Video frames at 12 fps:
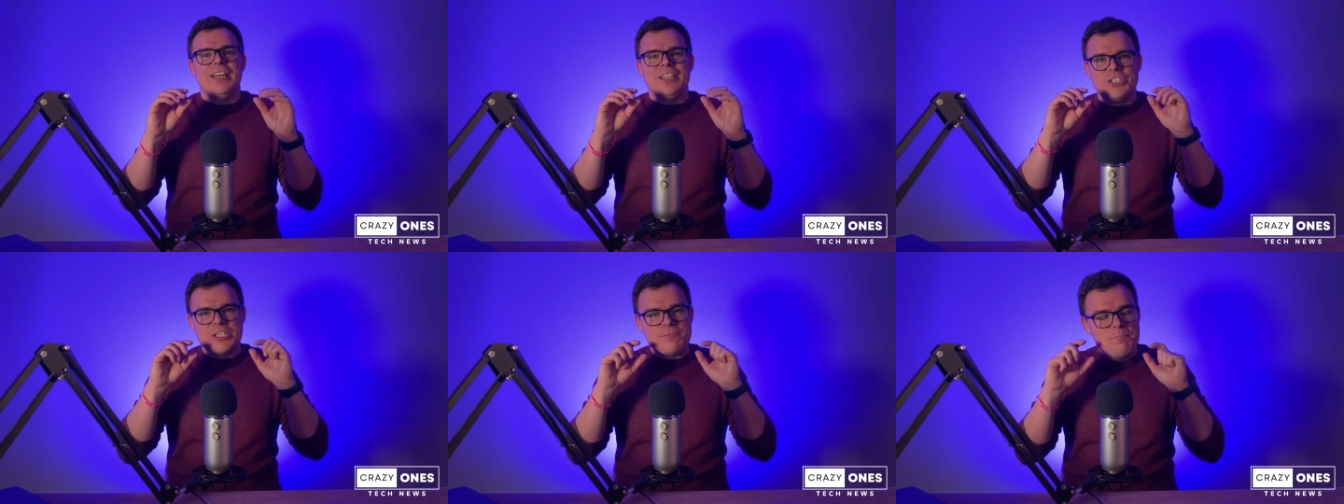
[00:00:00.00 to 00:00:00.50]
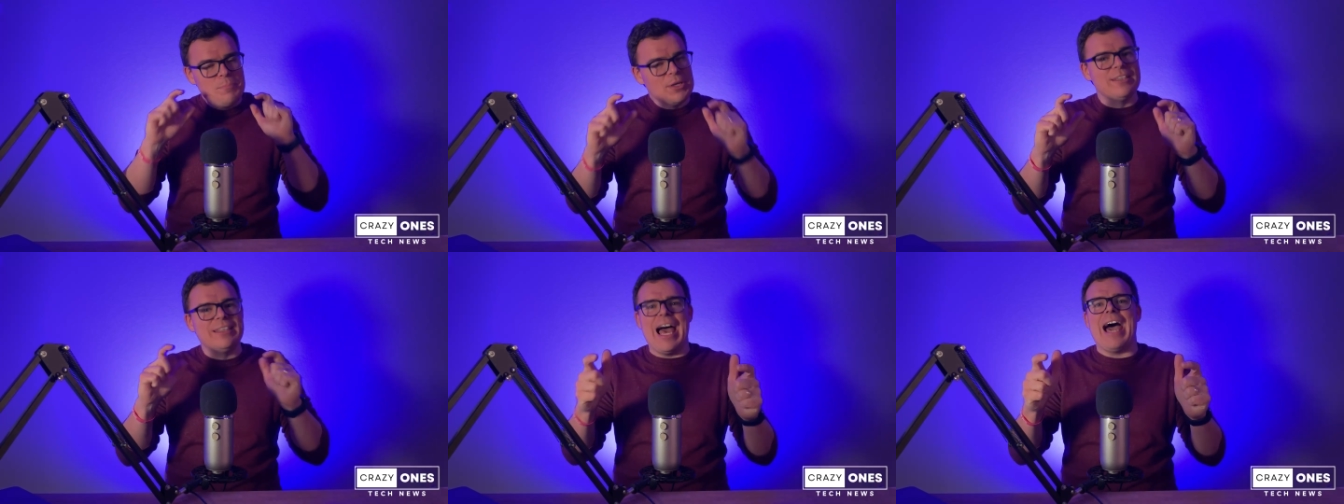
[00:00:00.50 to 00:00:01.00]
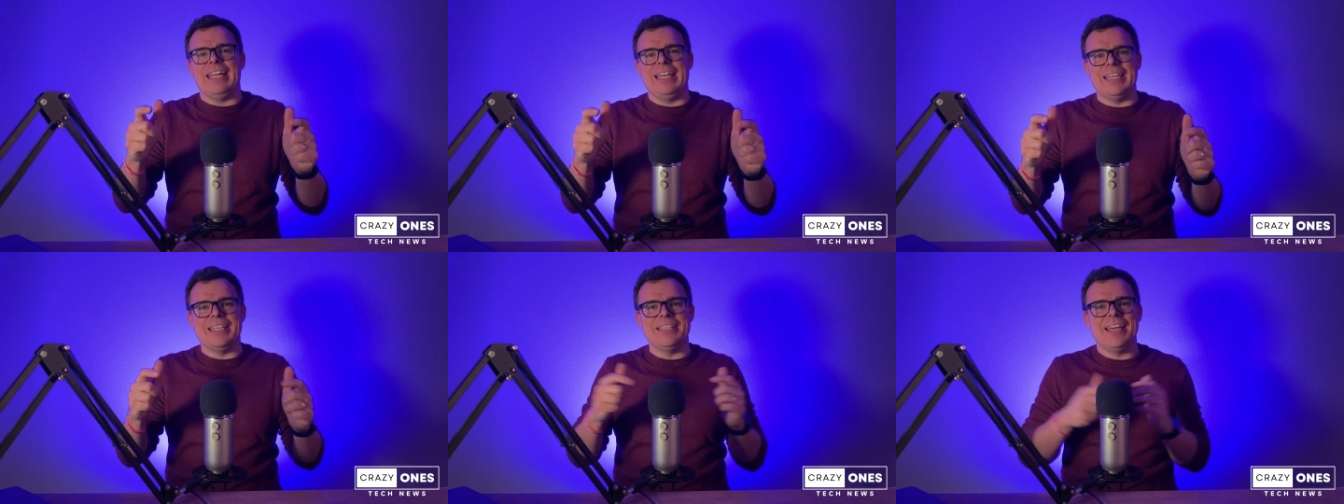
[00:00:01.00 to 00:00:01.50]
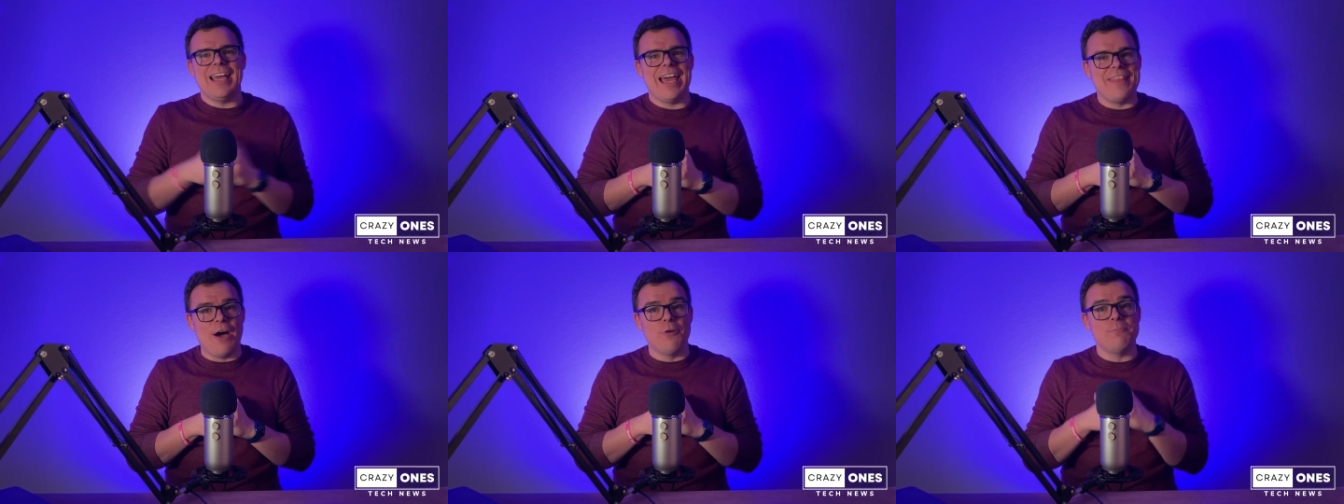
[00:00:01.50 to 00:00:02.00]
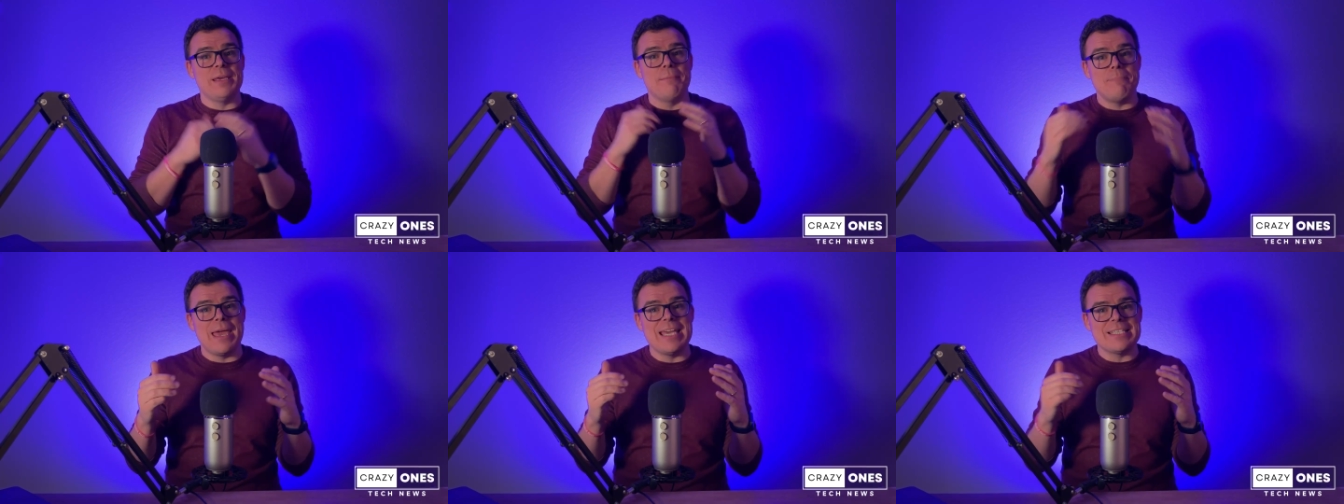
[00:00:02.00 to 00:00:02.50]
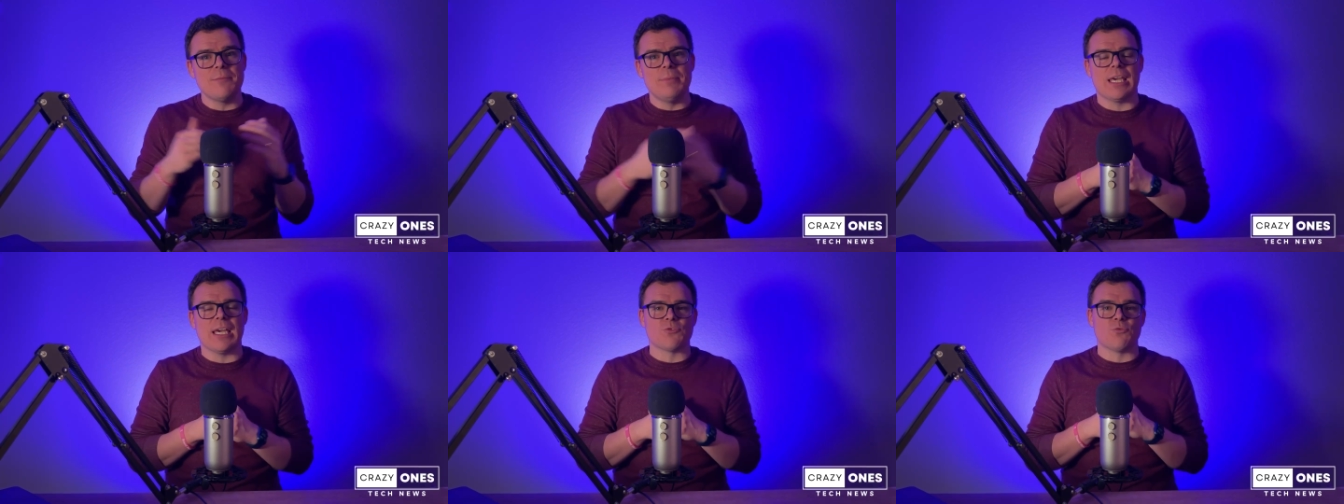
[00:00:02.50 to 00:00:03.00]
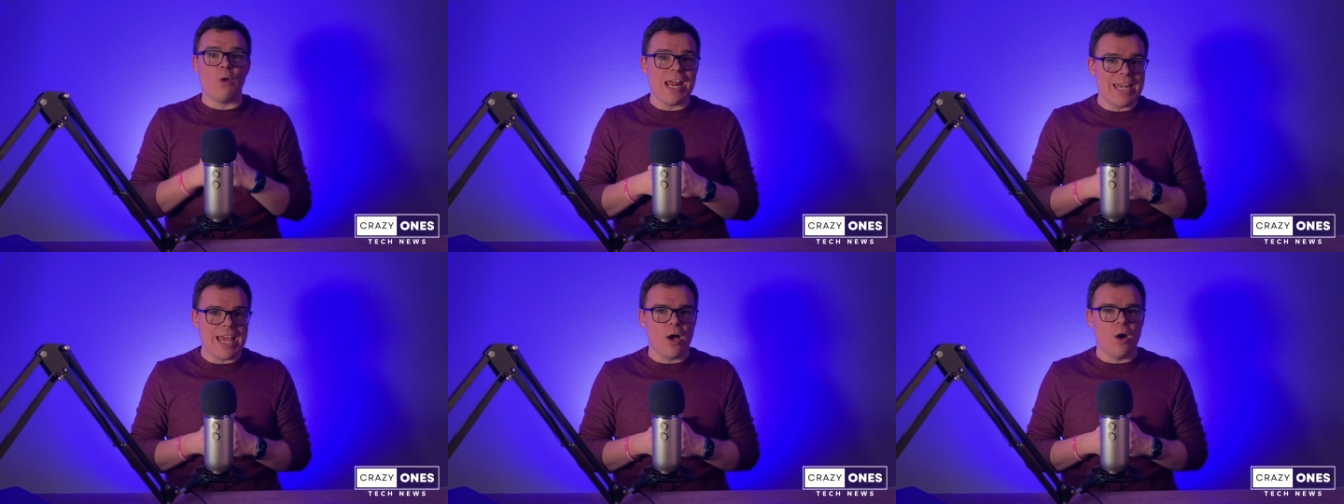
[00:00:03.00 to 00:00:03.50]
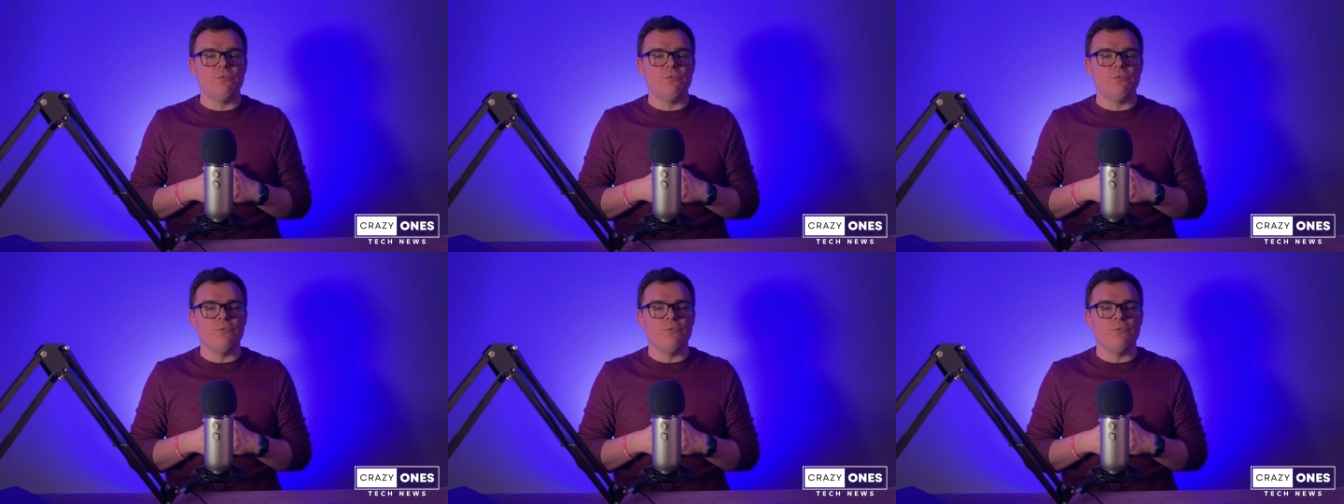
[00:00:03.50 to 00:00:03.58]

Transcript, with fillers: just build that in, and that would be amazing because right now,